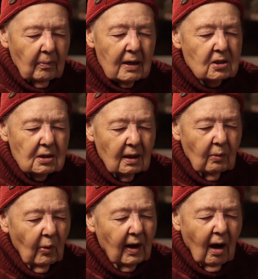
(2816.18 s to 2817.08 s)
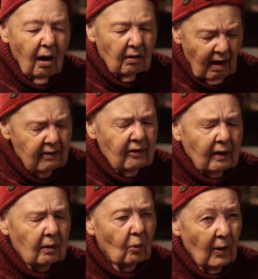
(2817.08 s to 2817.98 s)
basically we are
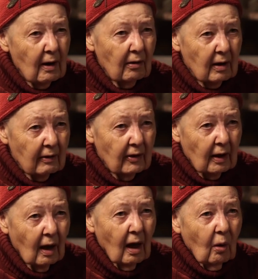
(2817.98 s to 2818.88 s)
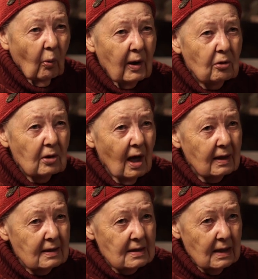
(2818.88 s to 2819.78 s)
nothing. We are nothing. We do not
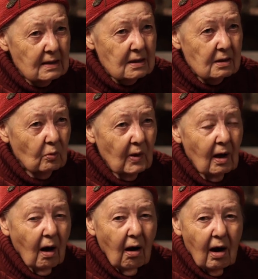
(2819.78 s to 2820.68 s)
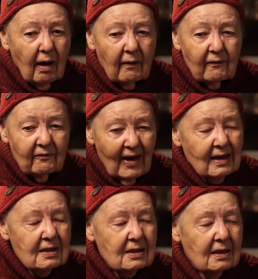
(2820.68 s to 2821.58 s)
exist. We are a
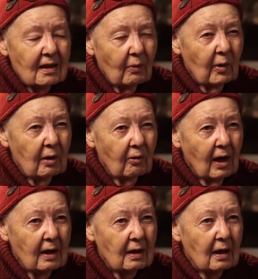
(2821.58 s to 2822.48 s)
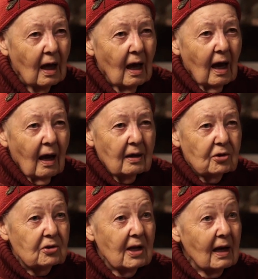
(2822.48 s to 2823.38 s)
fantasy that we created
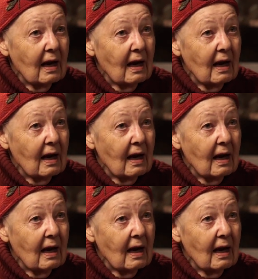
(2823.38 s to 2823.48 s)
to tell